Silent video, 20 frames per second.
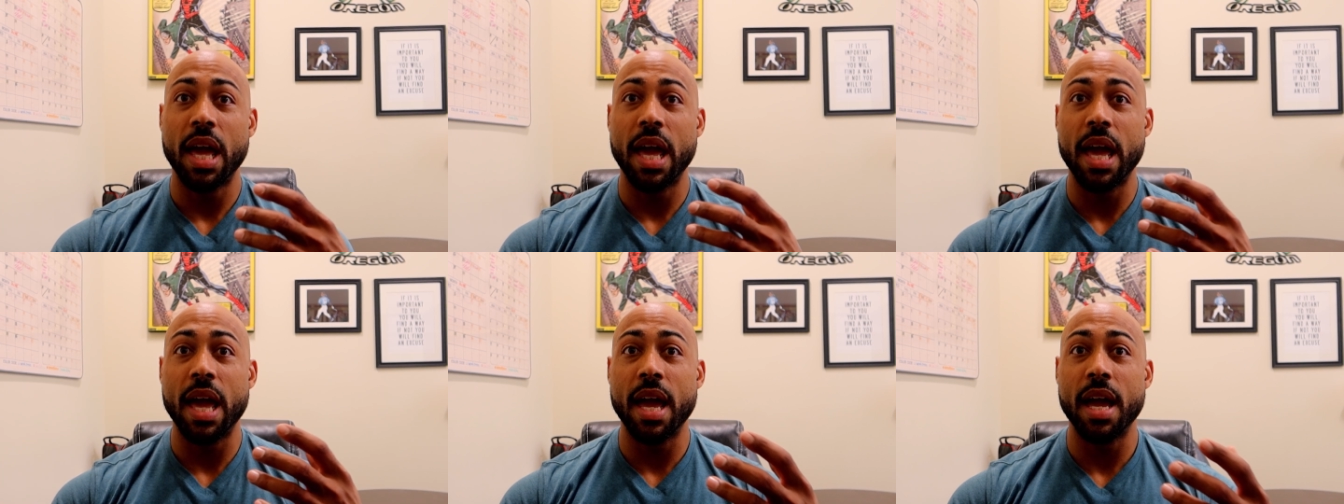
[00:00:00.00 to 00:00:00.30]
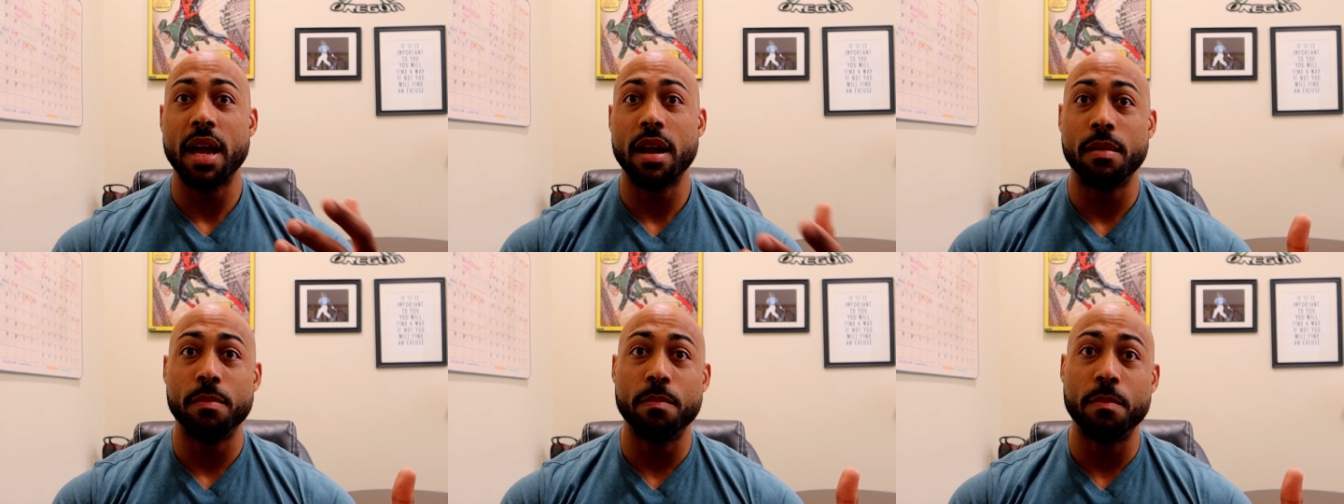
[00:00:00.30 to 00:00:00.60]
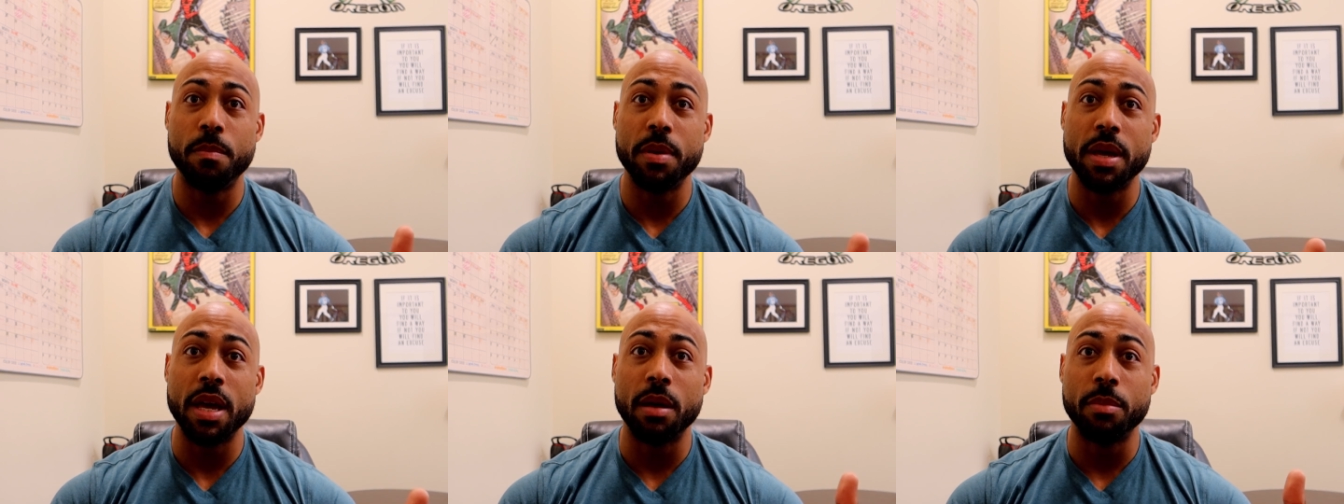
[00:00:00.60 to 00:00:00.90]

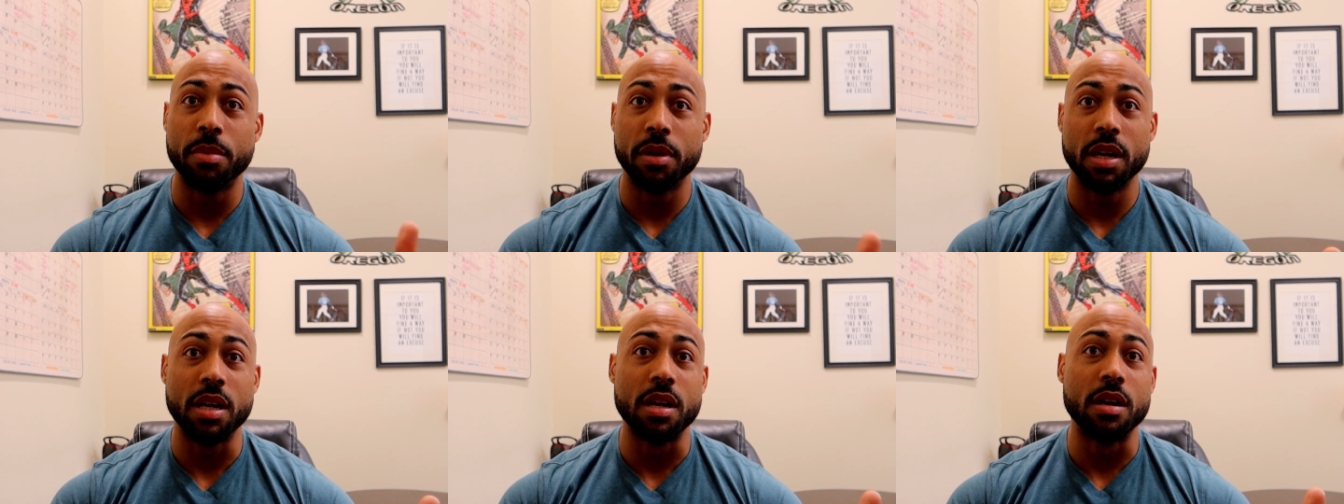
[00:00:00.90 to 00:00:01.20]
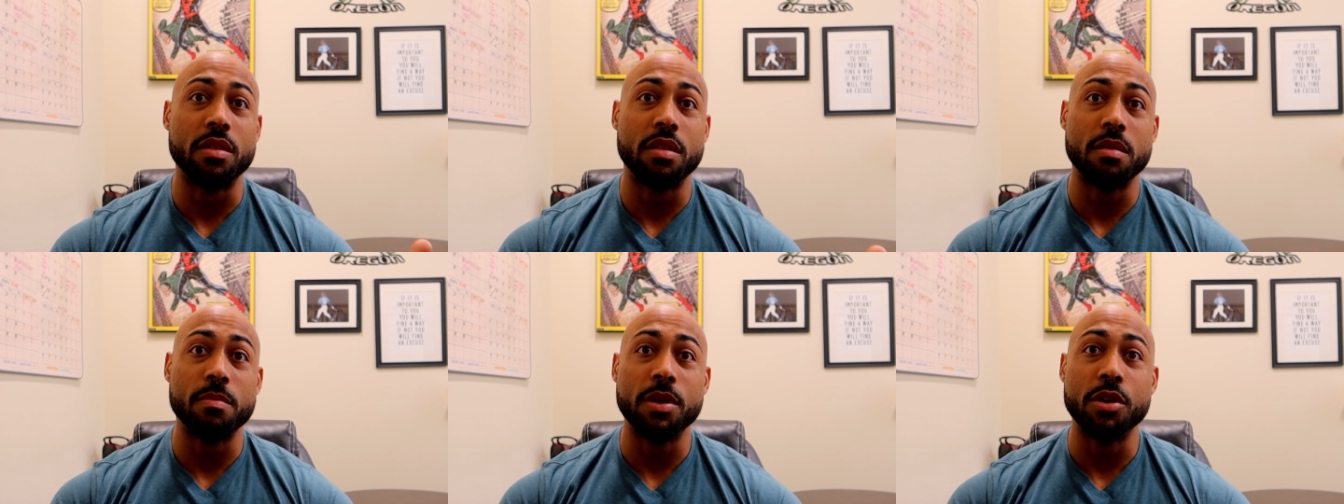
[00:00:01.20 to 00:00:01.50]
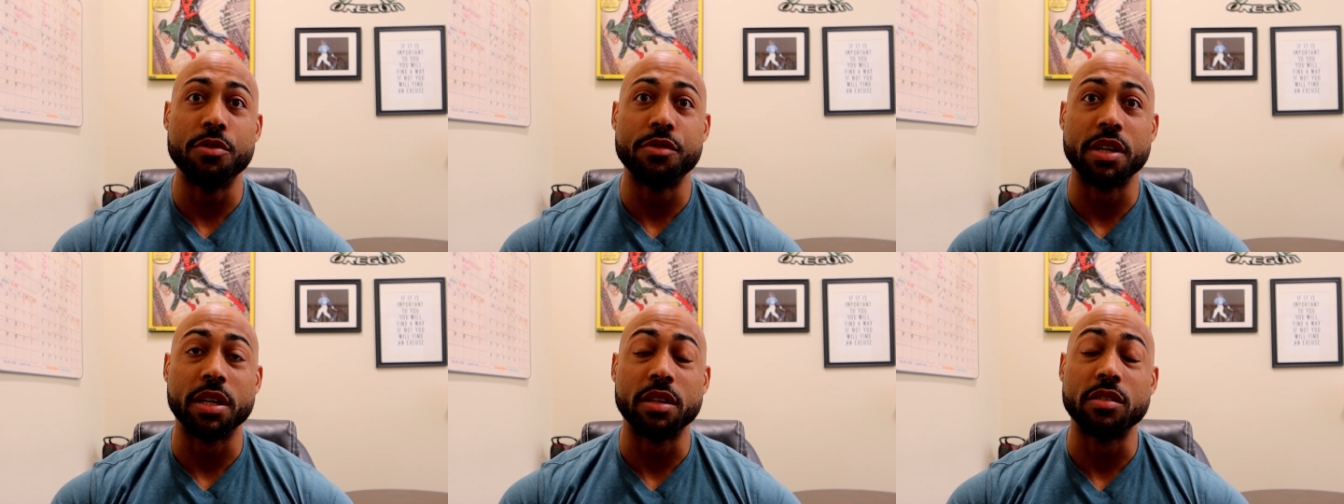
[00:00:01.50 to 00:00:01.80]
and be able to hear the
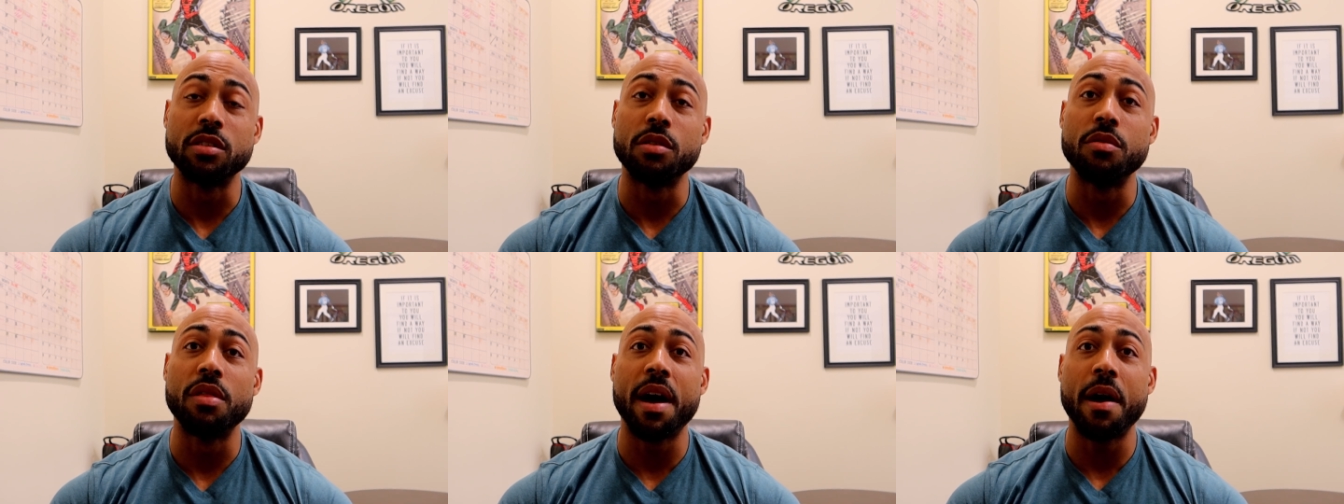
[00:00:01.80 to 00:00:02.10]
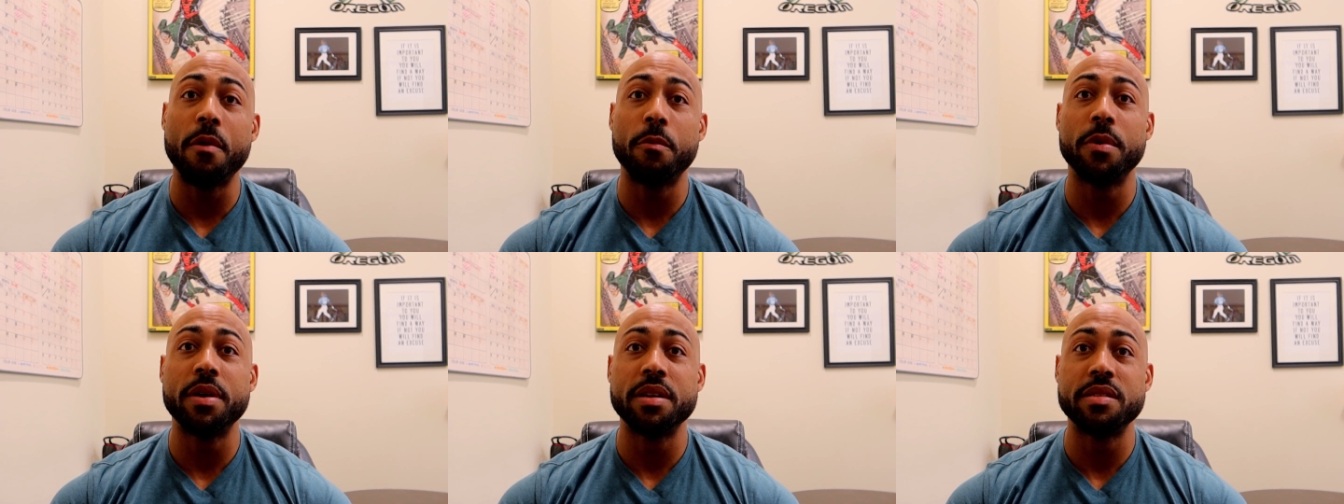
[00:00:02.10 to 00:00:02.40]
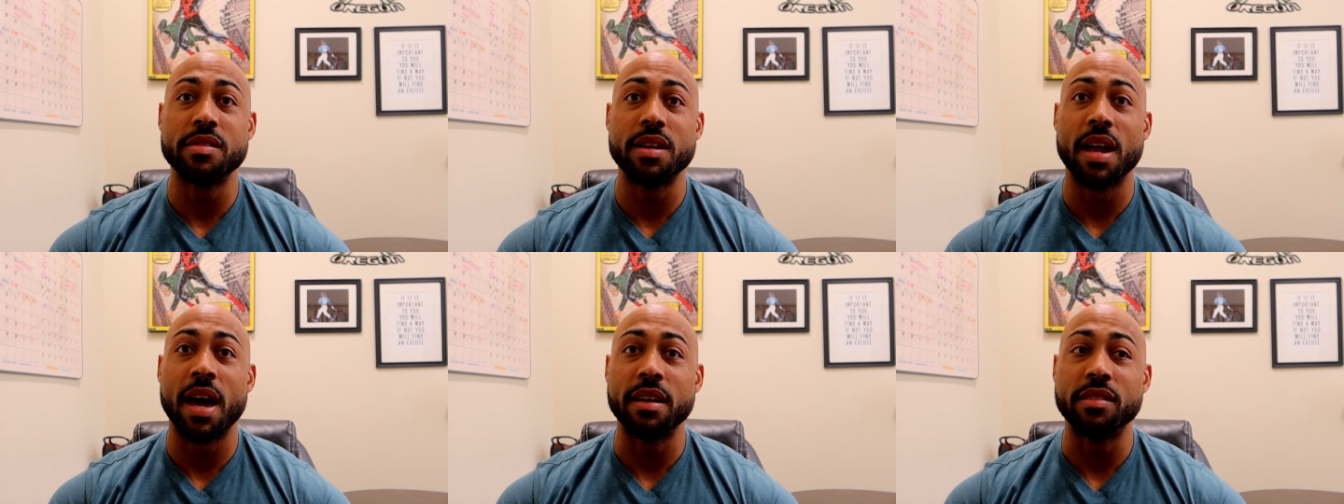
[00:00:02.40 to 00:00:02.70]
music. So that
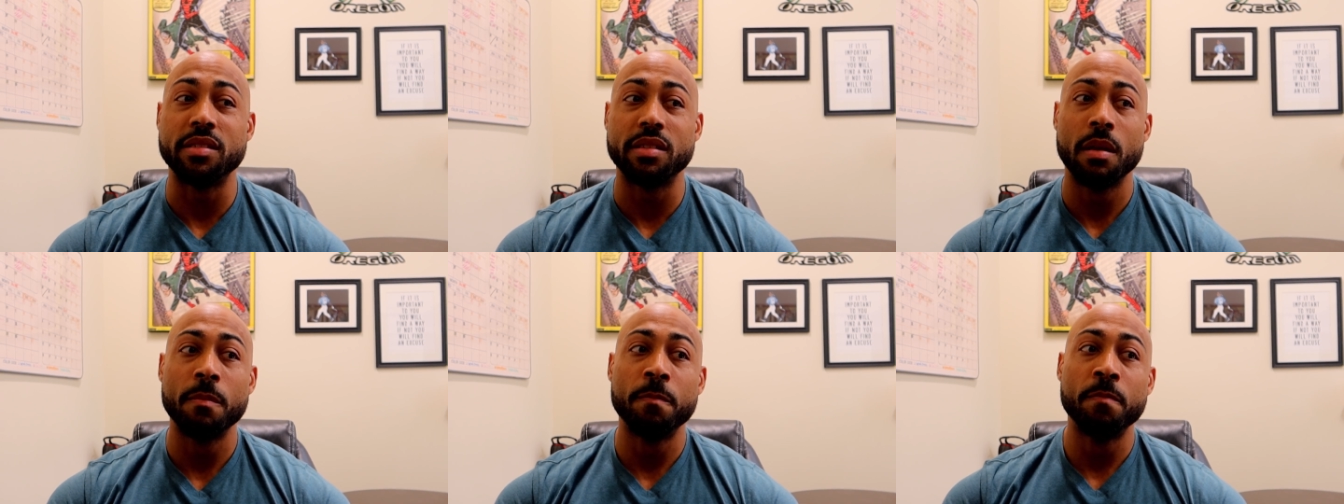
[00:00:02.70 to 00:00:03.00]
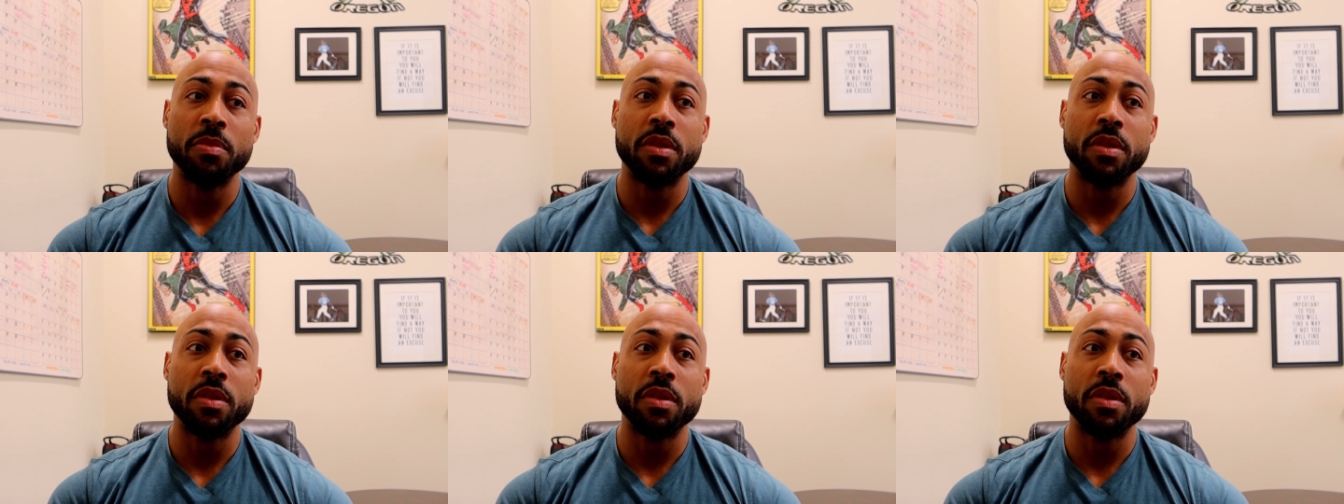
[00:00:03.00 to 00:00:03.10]
was nice.